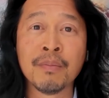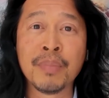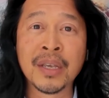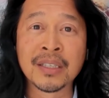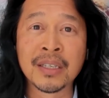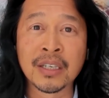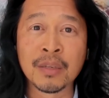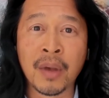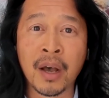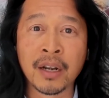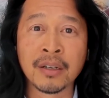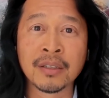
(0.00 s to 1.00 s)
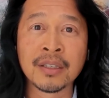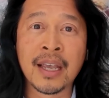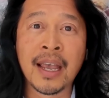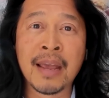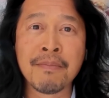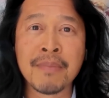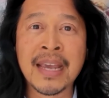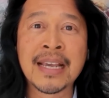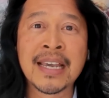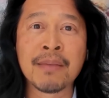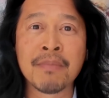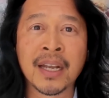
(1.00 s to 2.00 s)
business models, and
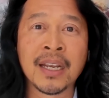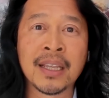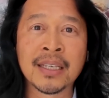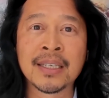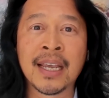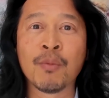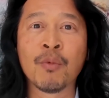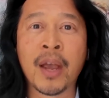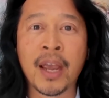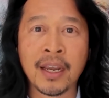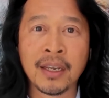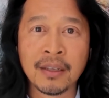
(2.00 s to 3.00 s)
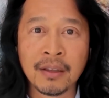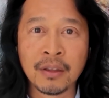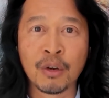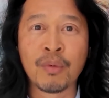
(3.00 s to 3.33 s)
making money the same way. Their